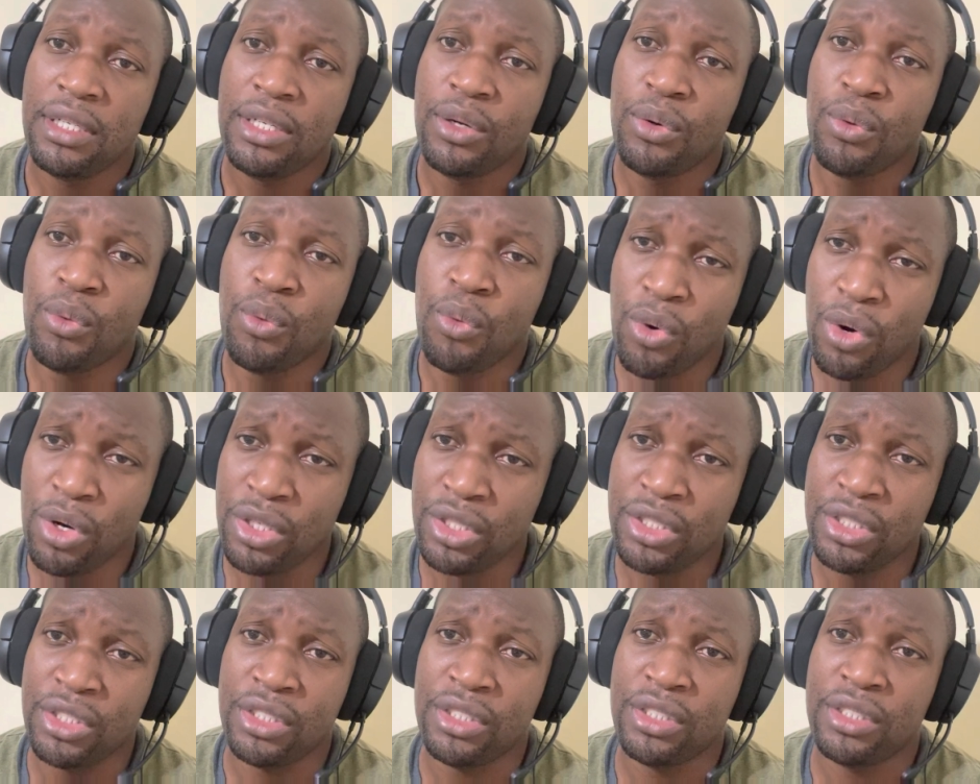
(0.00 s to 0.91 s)

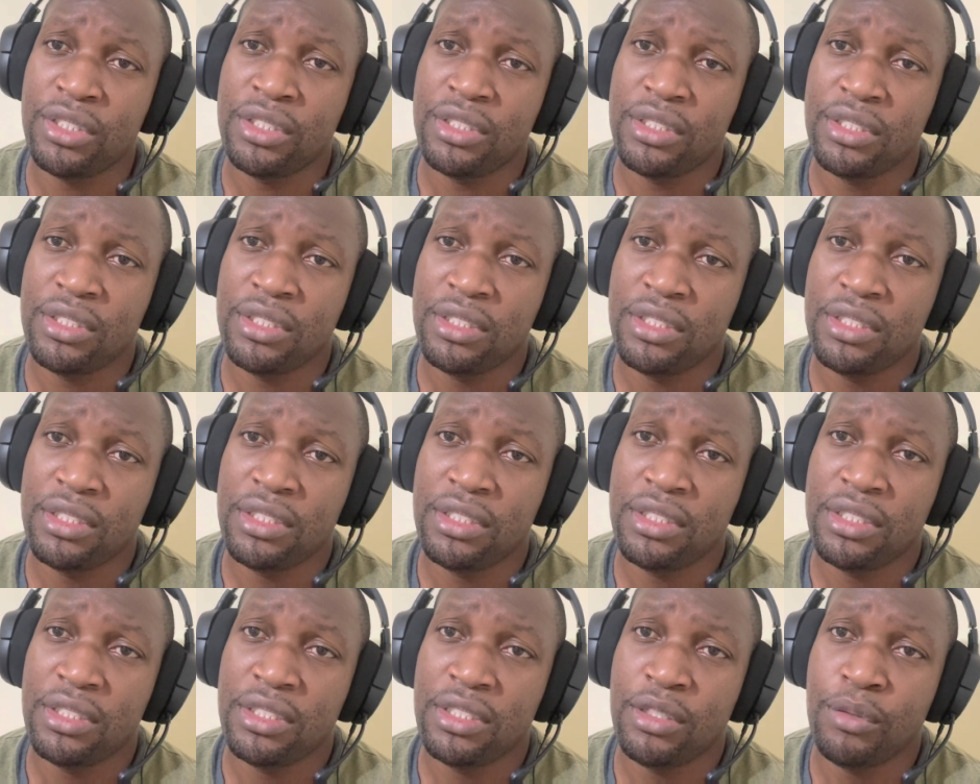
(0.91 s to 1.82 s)
was
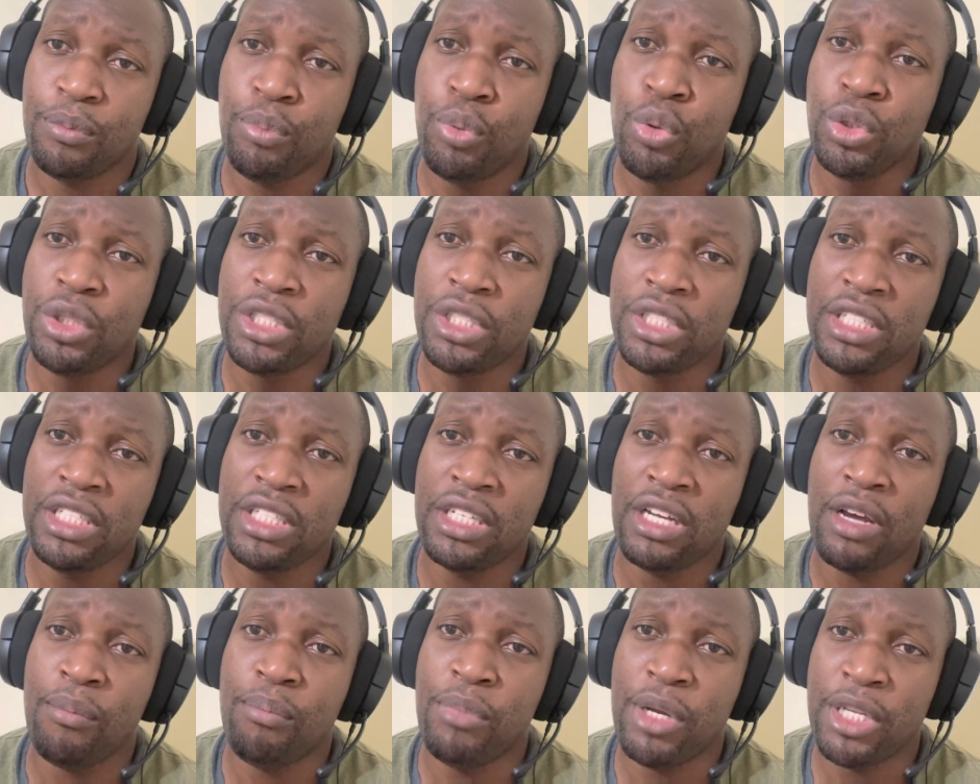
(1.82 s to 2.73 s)
putting in
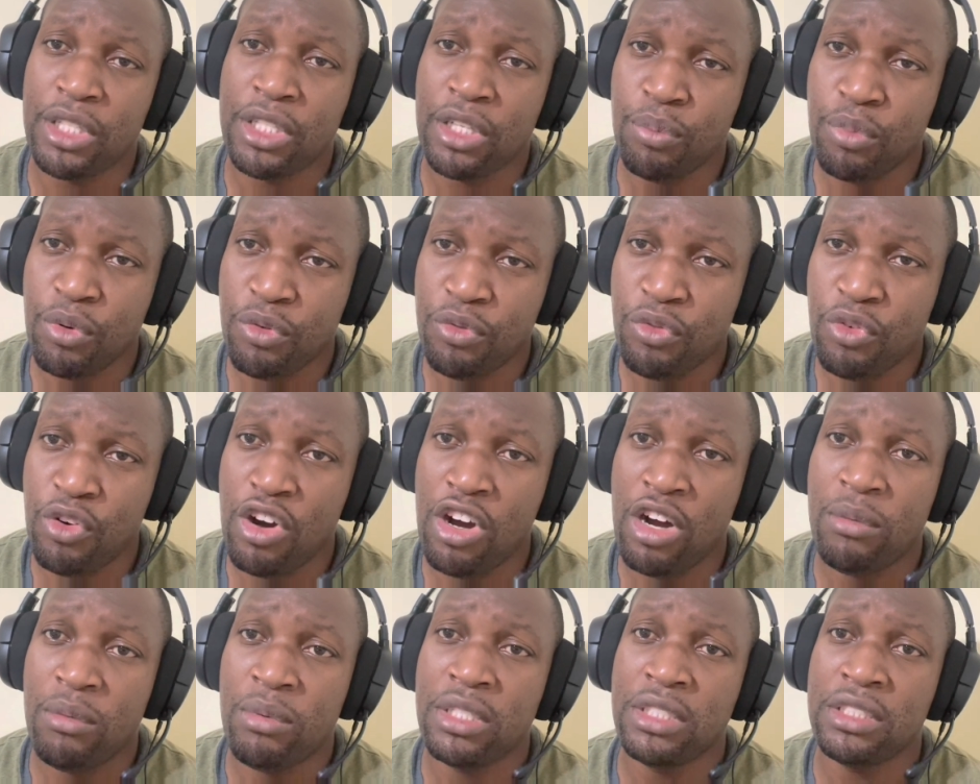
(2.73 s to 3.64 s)
a better
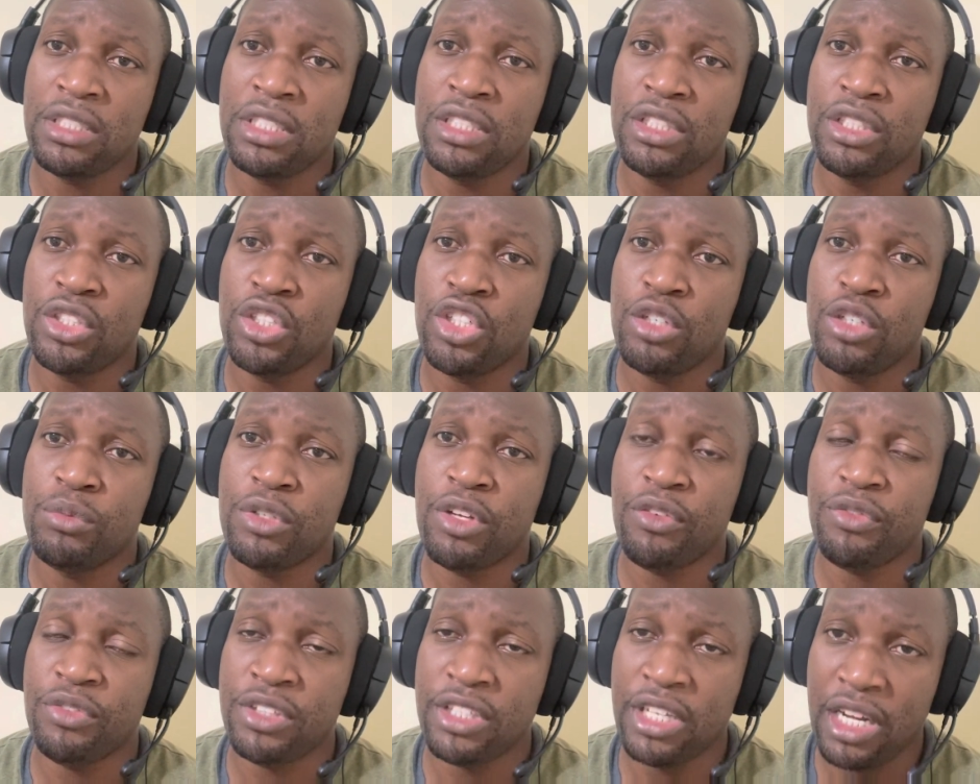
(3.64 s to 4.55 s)
performance in terms
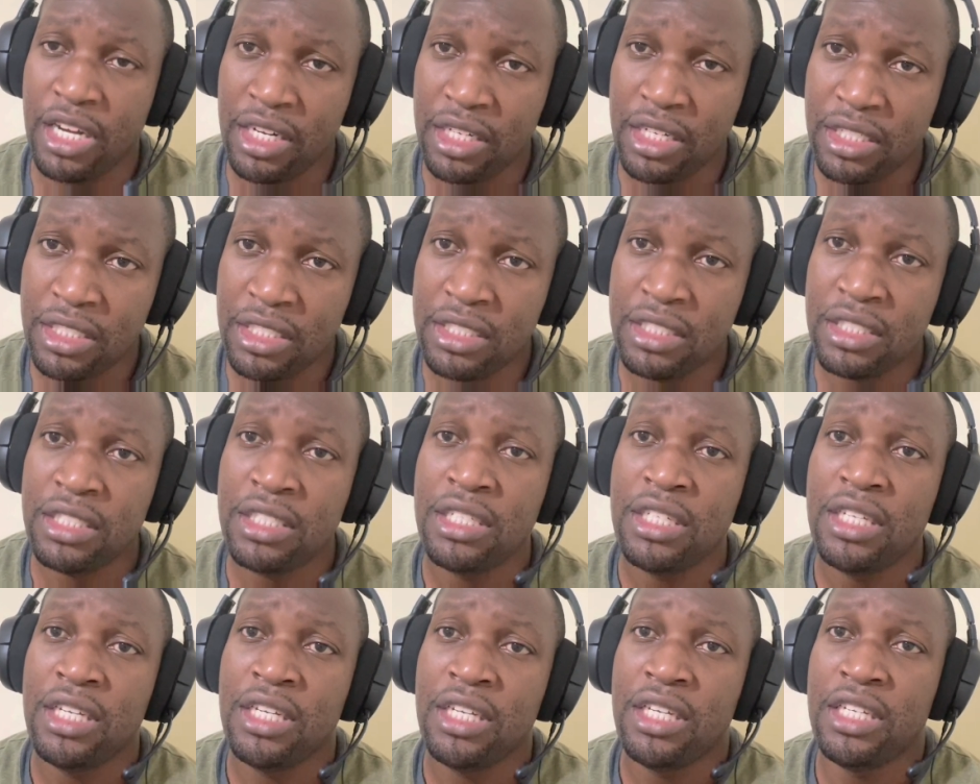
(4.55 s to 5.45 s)
of tackling,
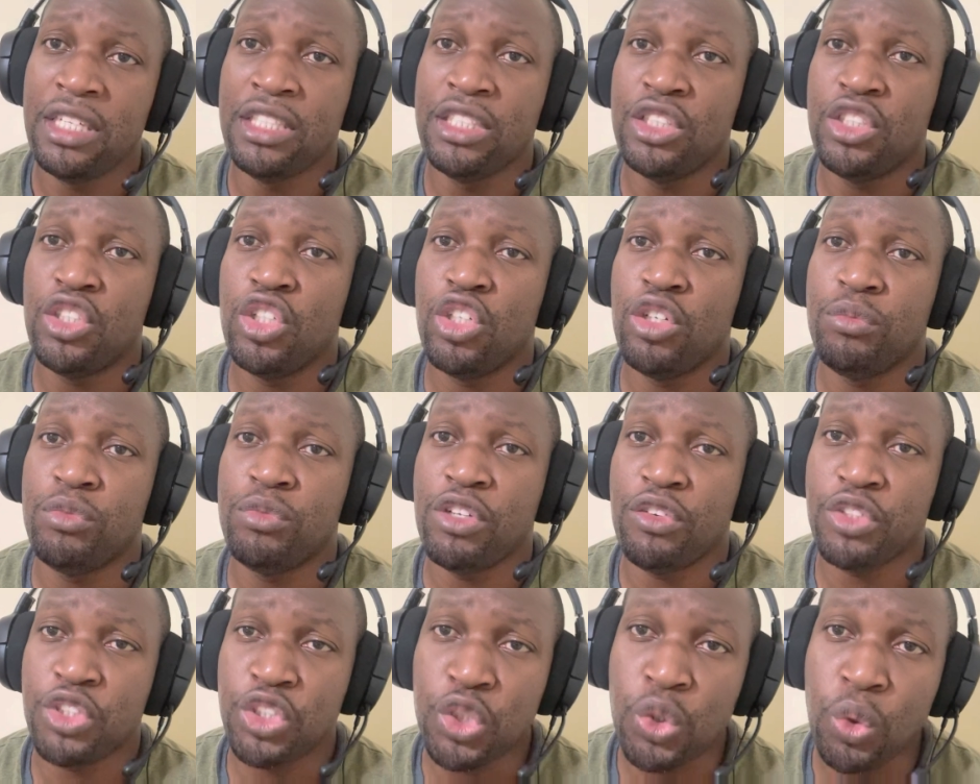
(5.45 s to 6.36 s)
in terms
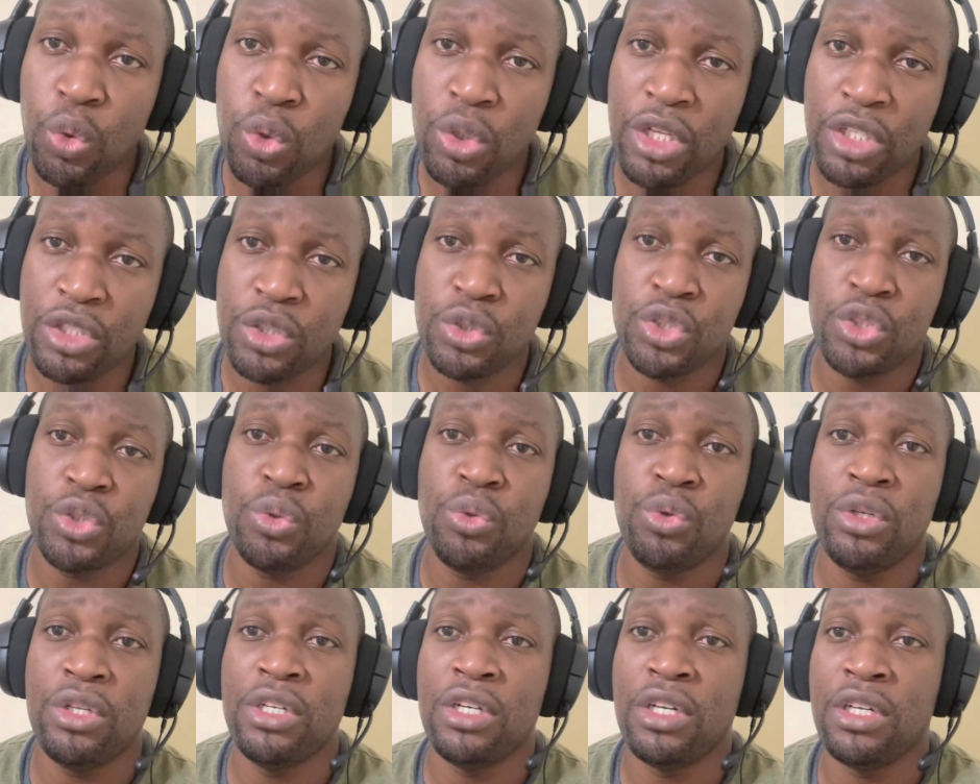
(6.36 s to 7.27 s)
of shoulder to
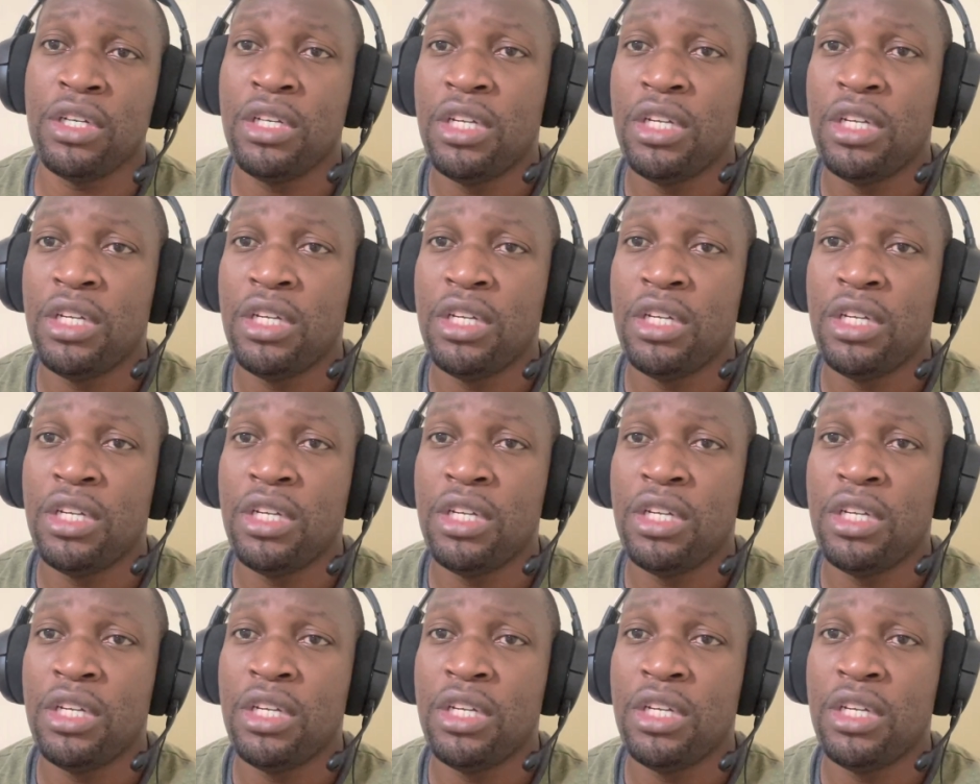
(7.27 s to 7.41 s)
shoulder